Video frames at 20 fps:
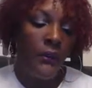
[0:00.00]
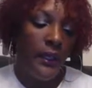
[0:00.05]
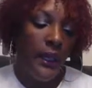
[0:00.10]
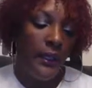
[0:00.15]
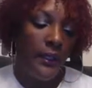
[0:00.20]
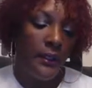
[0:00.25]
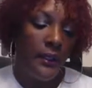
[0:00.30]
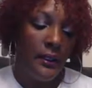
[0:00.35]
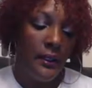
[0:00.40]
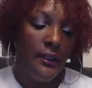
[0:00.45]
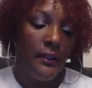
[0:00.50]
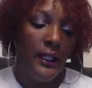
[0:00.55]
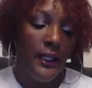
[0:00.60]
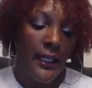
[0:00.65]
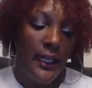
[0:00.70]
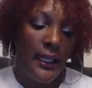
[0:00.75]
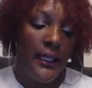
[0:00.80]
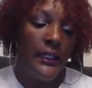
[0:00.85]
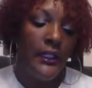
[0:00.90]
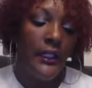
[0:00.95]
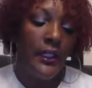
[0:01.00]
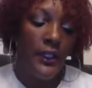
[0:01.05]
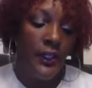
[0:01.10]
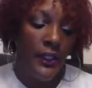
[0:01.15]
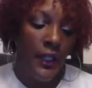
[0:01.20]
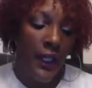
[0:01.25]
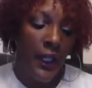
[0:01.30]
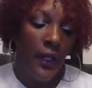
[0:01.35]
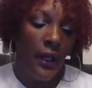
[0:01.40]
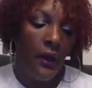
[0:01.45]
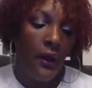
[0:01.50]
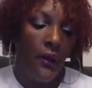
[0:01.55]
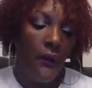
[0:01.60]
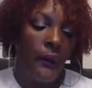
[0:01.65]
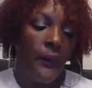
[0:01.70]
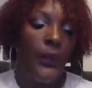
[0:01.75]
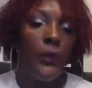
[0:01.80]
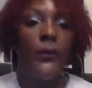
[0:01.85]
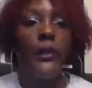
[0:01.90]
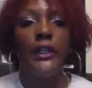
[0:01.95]
that the keys to the
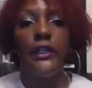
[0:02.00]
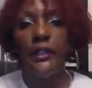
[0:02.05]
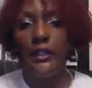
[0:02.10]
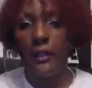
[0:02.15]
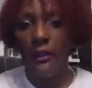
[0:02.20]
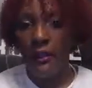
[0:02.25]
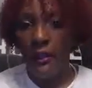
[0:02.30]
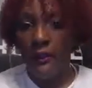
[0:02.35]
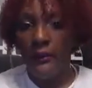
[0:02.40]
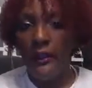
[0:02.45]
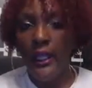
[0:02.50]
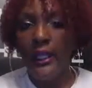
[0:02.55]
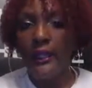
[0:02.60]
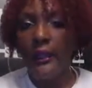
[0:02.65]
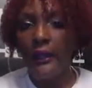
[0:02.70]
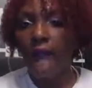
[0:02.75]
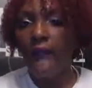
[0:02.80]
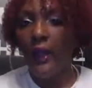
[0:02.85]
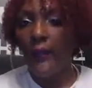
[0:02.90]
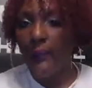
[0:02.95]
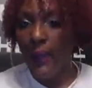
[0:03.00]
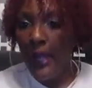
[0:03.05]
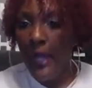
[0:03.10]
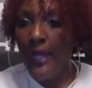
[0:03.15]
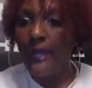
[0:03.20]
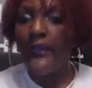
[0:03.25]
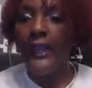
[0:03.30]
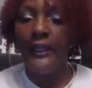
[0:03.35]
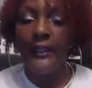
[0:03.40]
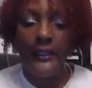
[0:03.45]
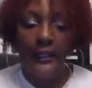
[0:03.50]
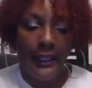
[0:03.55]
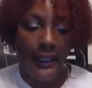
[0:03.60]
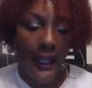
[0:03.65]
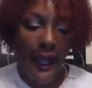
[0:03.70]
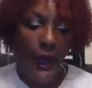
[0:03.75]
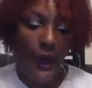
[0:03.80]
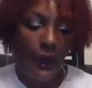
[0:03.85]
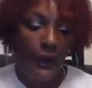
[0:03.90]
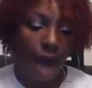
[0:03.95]
jail, which if they pay, they can
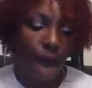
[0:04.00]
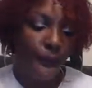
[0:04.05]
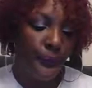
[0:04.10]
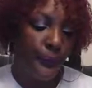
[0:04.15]
get out.